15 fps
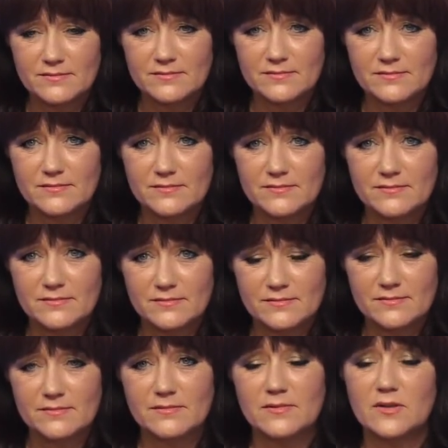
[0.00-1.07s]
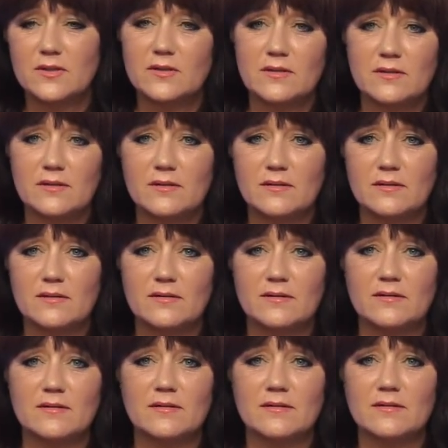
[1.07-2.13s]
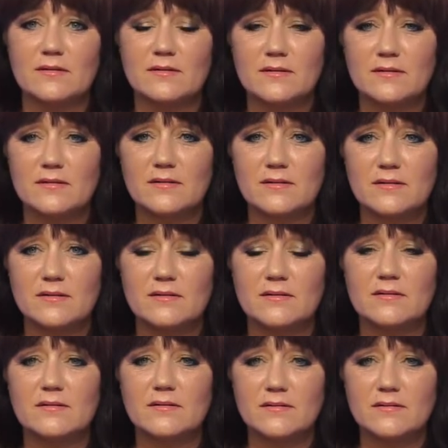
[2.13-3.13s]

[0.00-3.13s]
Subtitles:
[no speech]